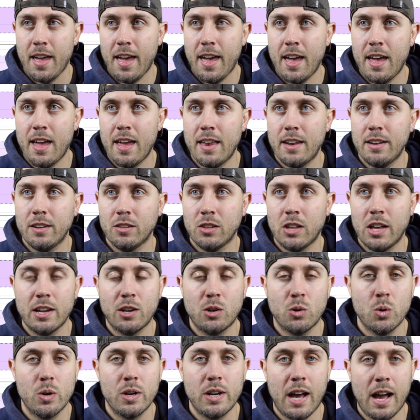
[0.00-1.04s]
And
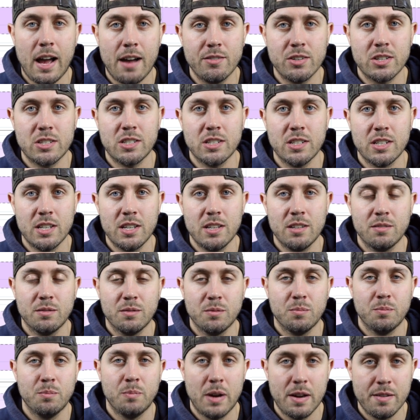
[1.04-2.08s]
Litecoin, obviously,
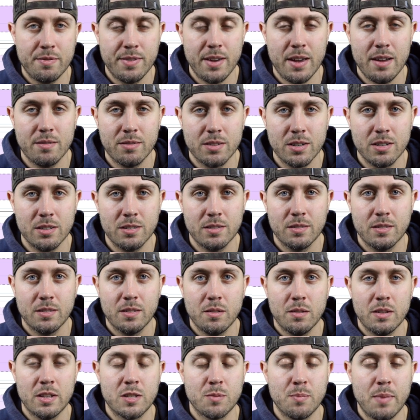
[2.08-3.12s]
my favorite.
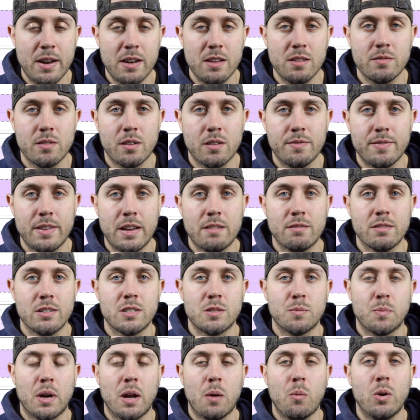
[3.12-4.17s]
It's many of our
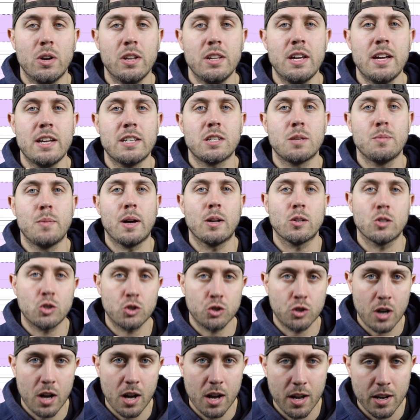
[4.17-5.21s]
favorites. But I wanted to ask about
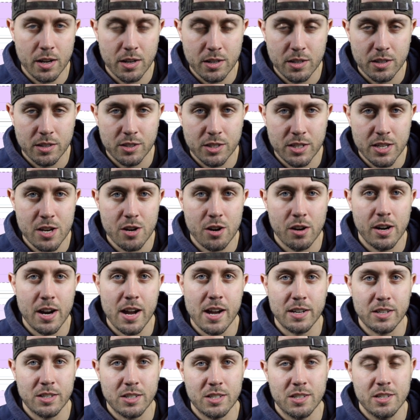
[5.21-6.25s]
Tron,
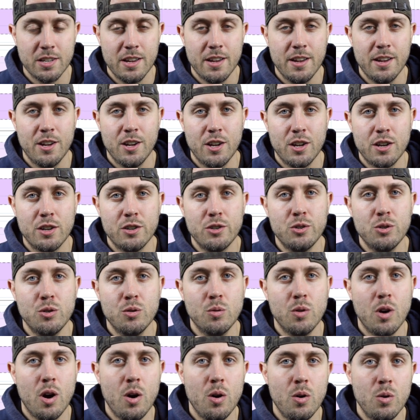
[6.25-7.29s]
TRX. Do
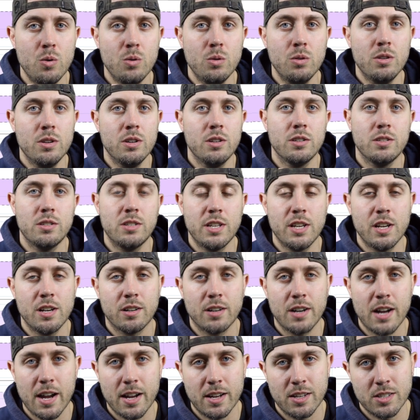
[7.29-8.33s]
you own
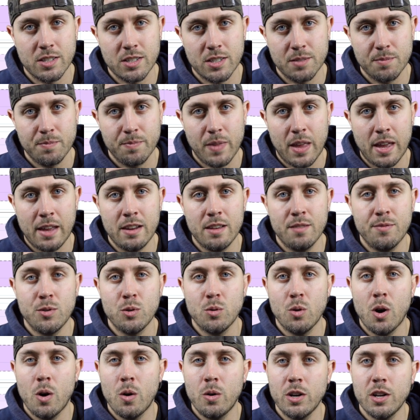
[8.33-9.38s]
TRX? And if
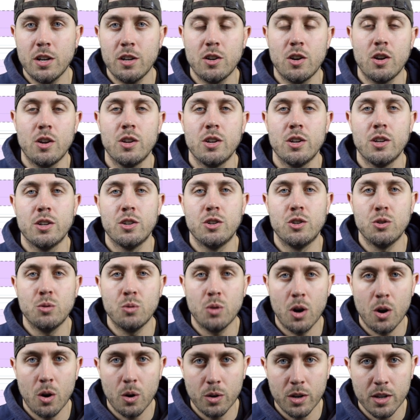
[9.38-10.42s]
you own it, do
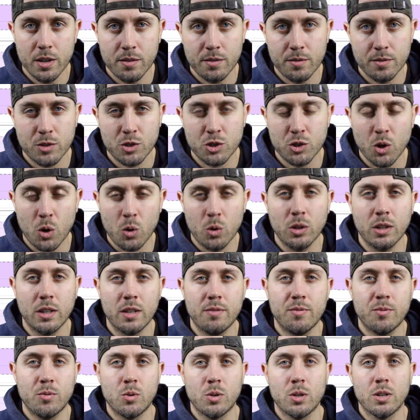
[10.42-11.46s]
you own it solely
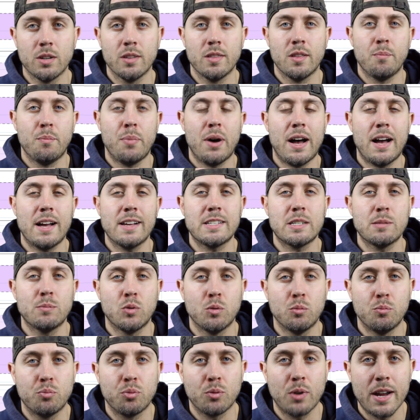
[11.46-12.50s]
for the
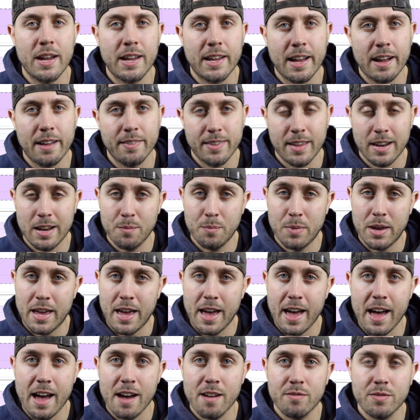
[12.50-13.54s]
possible breakout that it may
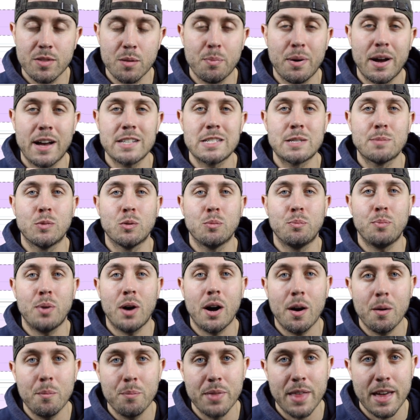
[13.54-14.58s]
have, the possible
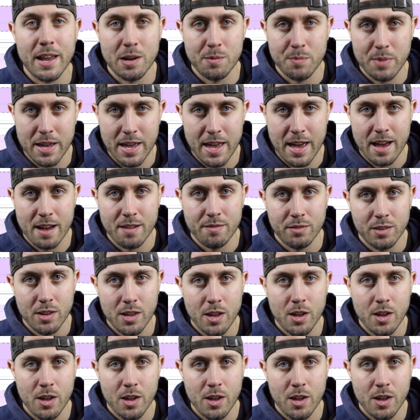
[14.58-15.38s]
pump that it may have?